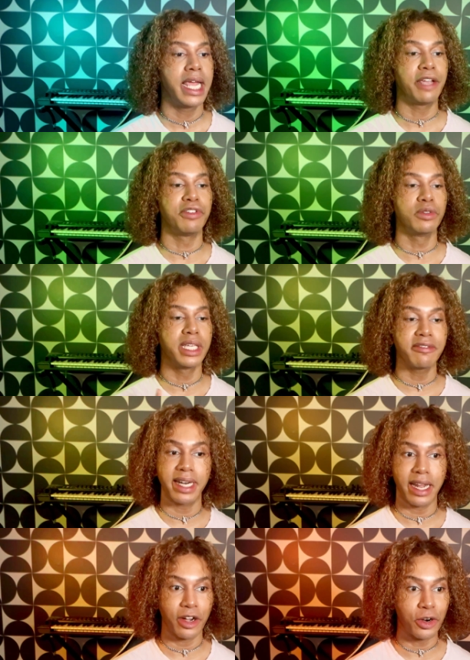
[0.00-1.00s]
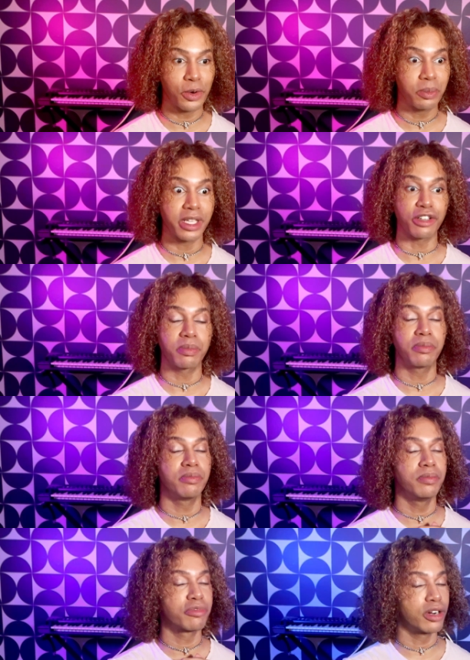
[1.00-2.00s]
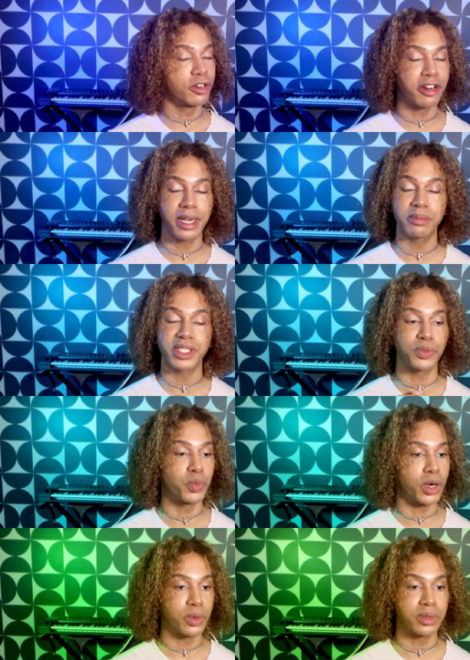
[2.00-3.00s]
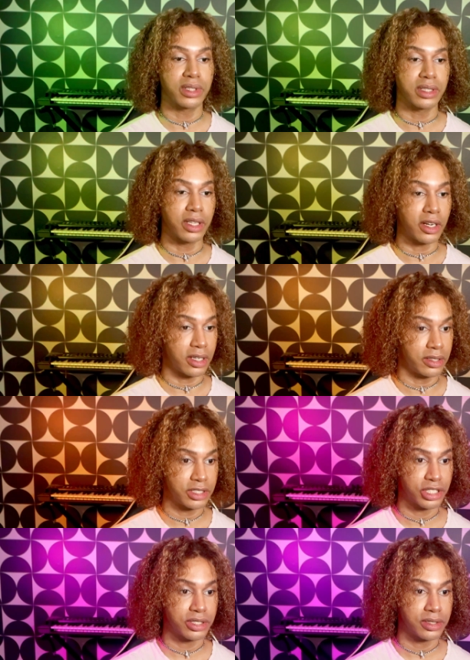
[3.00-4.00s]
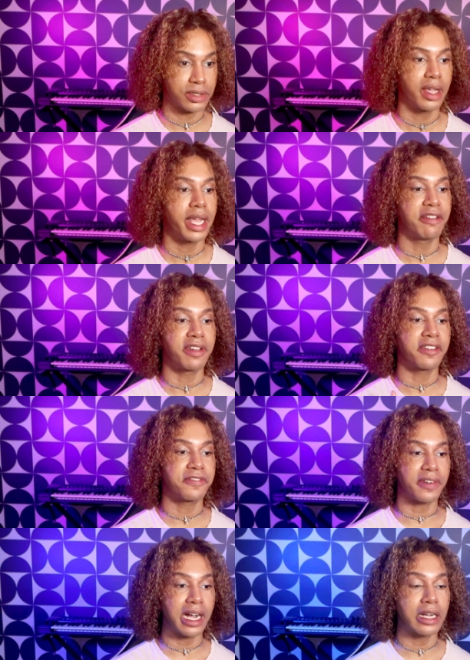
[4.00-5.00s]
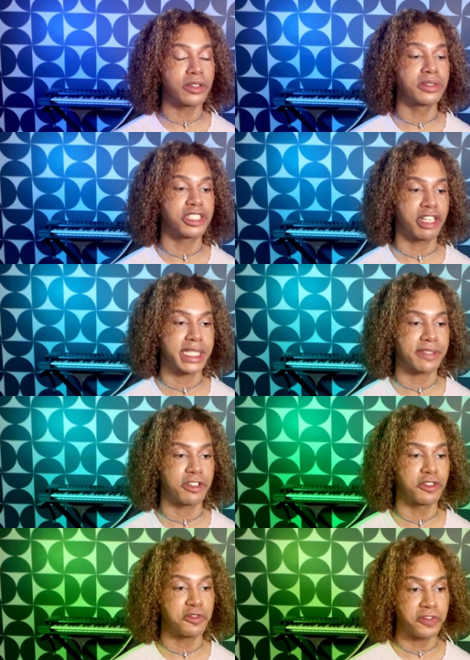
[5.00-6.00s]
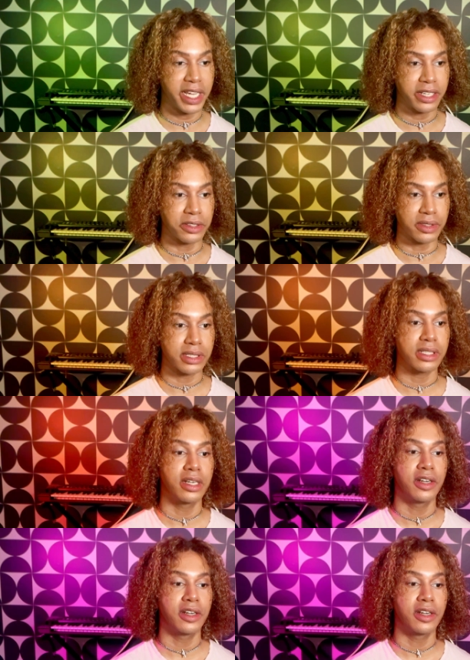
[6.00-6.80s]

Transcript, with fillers: If you leave it at home, the programs won't launch. If a file transfer fails,